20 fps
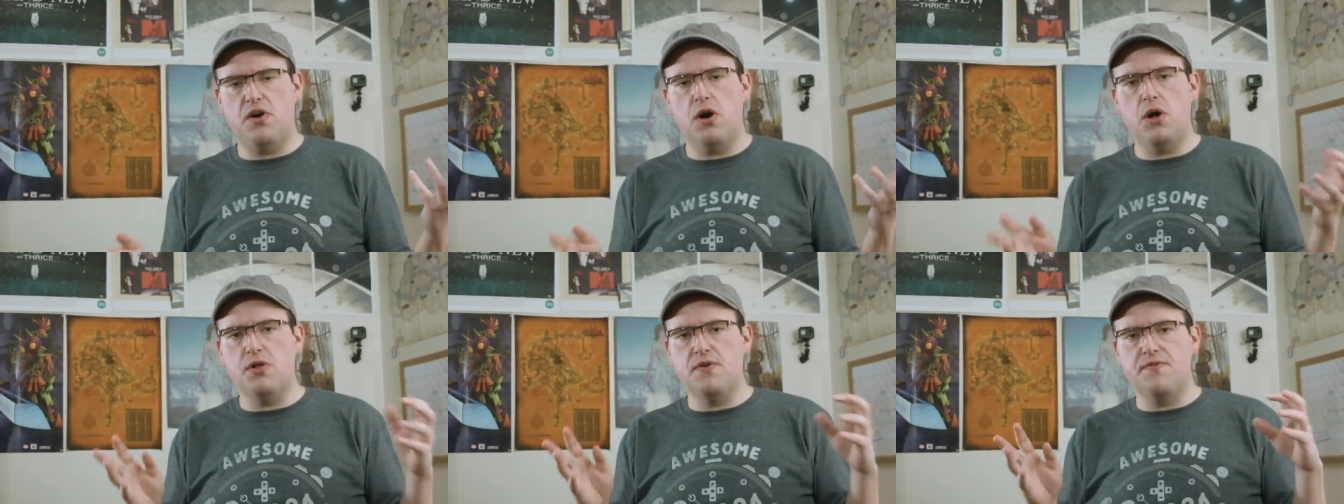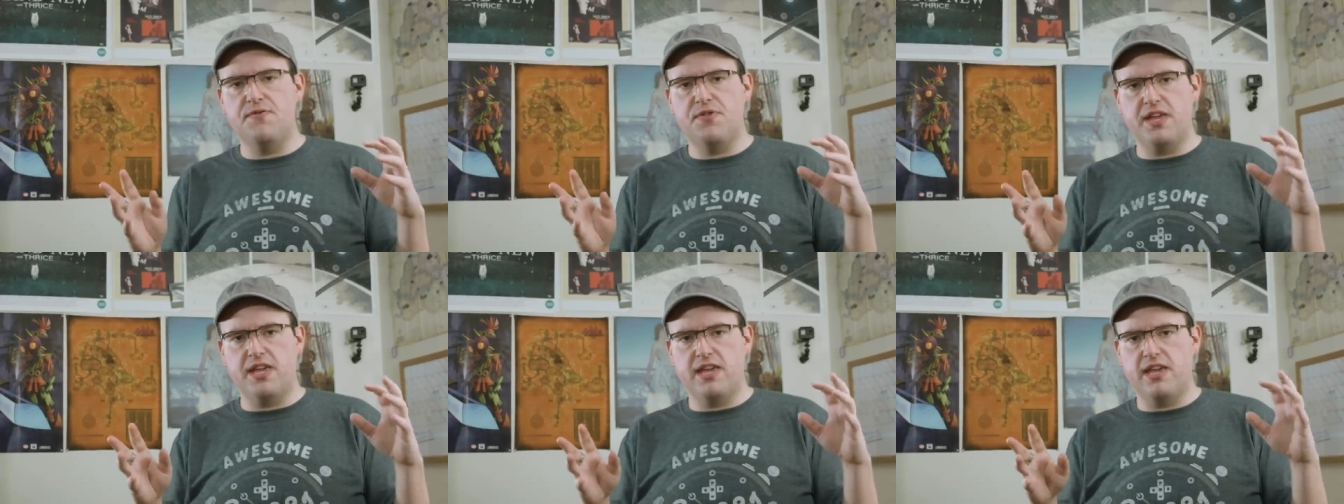all
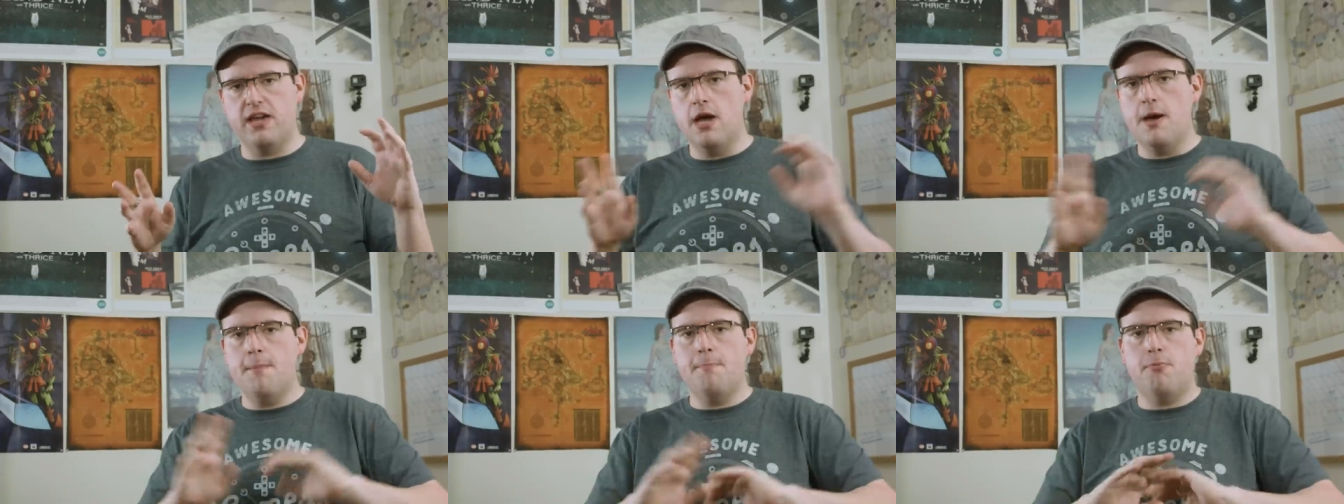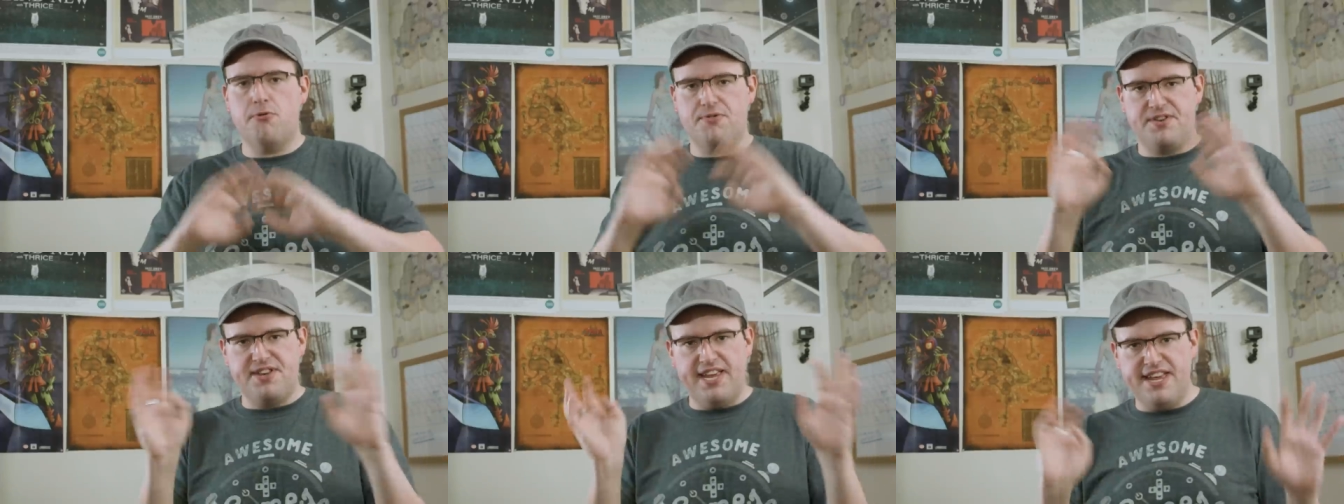of the
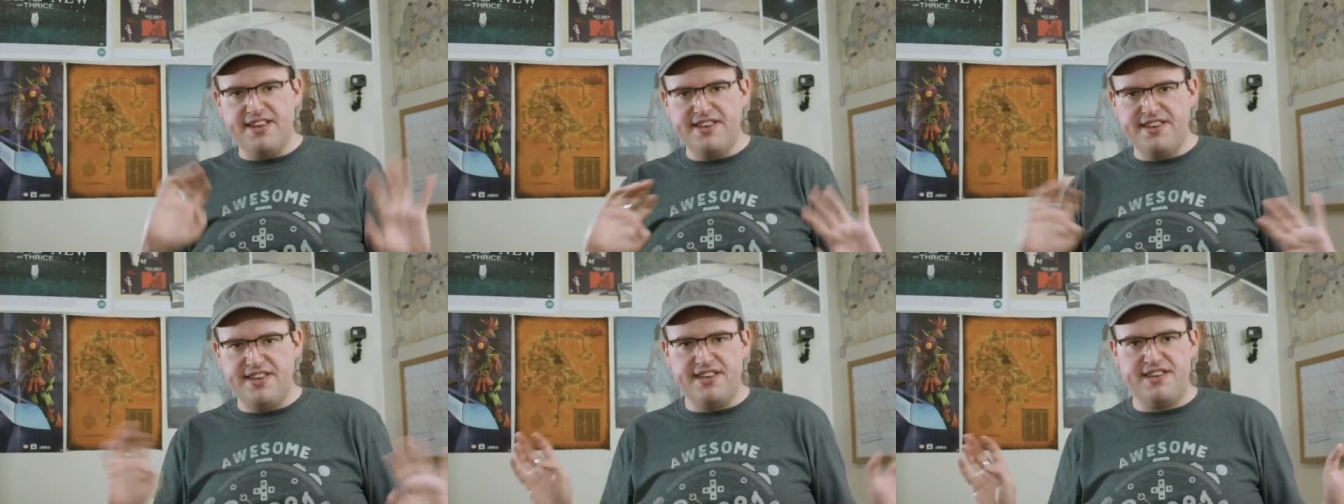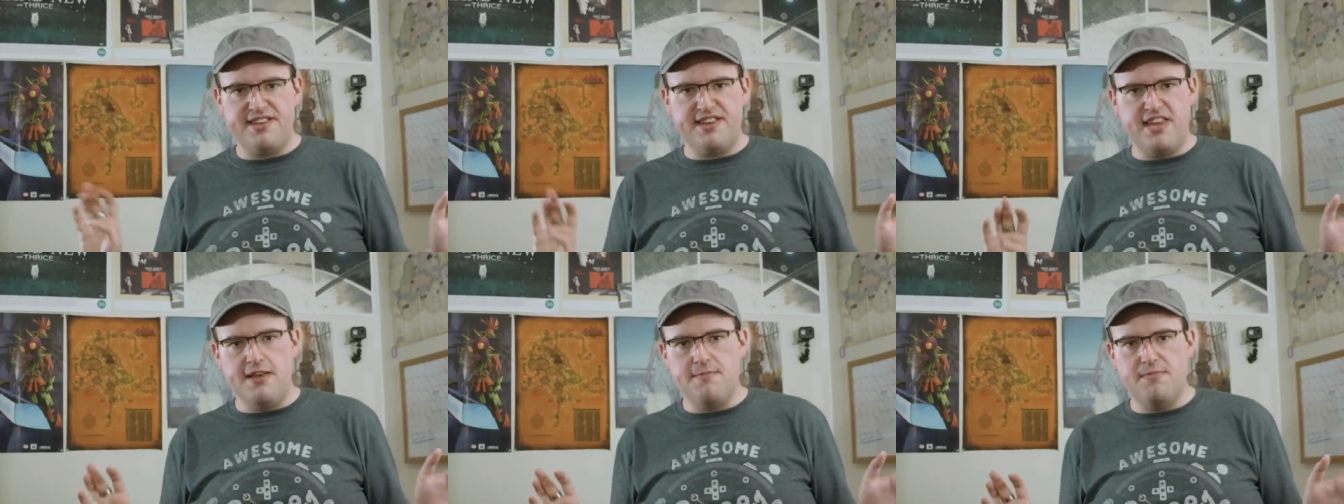
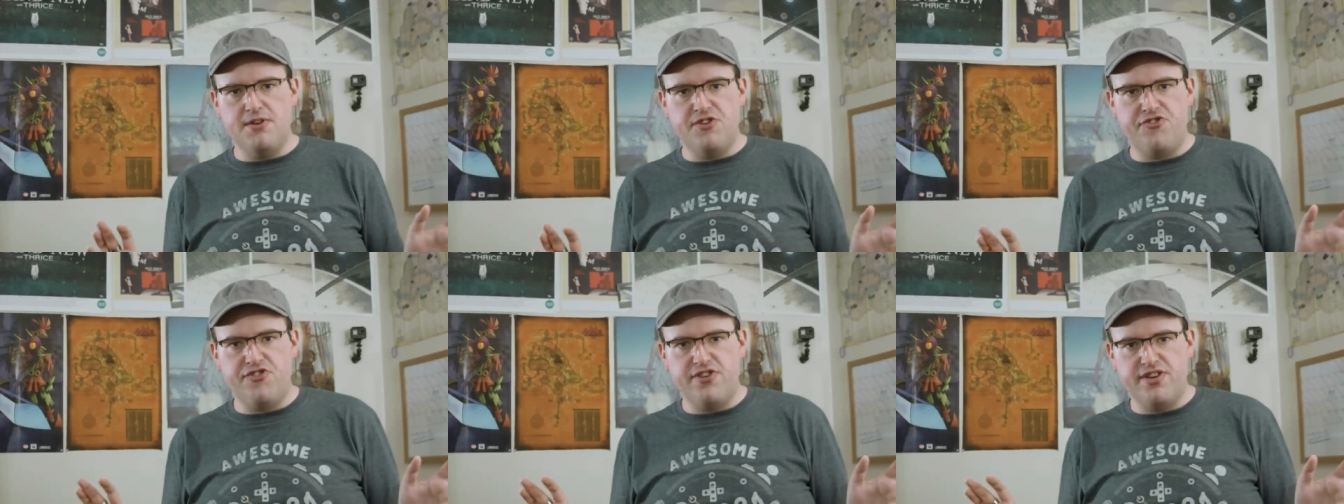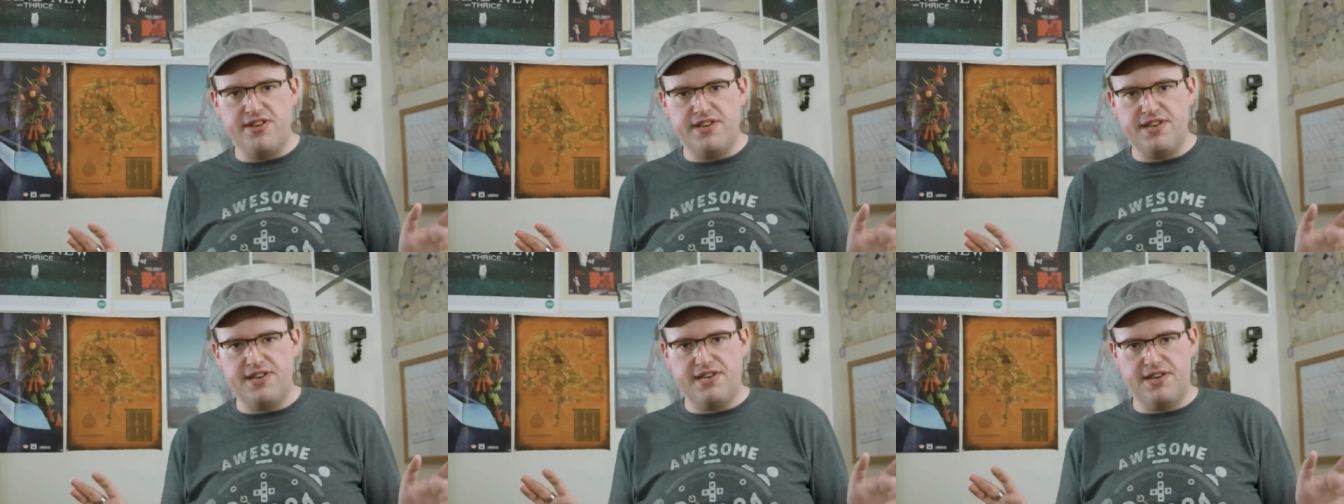portentous
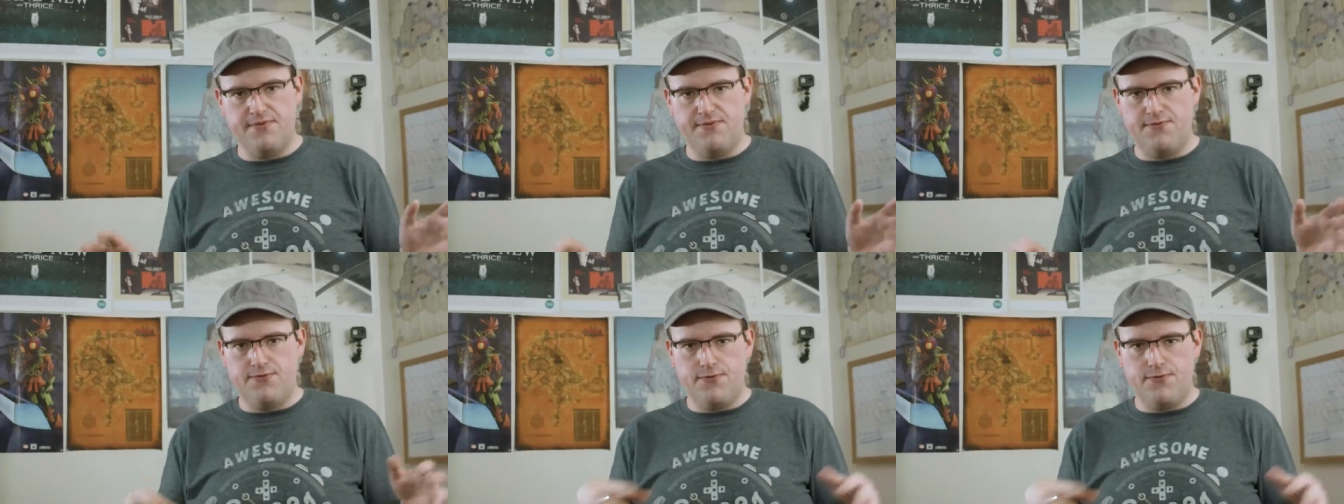images and